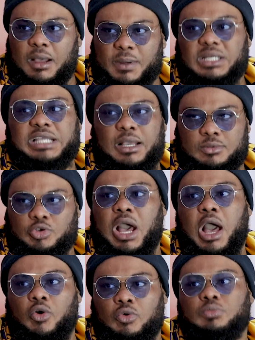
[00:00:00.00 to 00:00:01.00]
a couple of times where
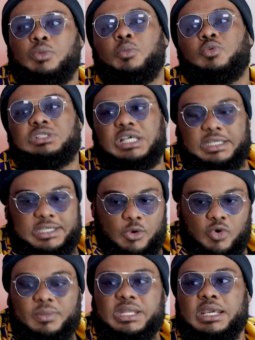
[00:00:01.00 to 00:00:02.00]
I my mom said, they
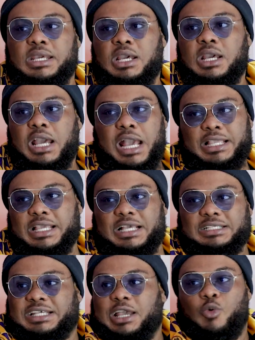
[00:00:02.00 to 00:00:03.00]
own me. And
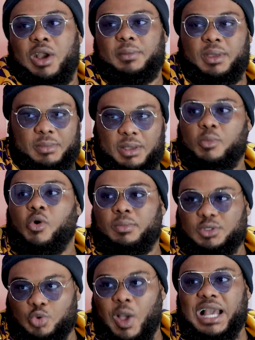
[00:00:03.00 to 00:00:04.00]
yes, same kind of my
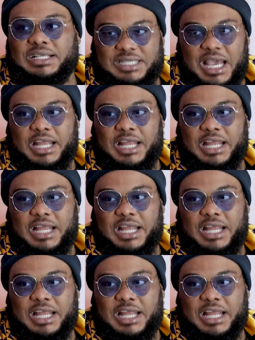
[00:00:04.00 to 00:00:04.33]
swag side.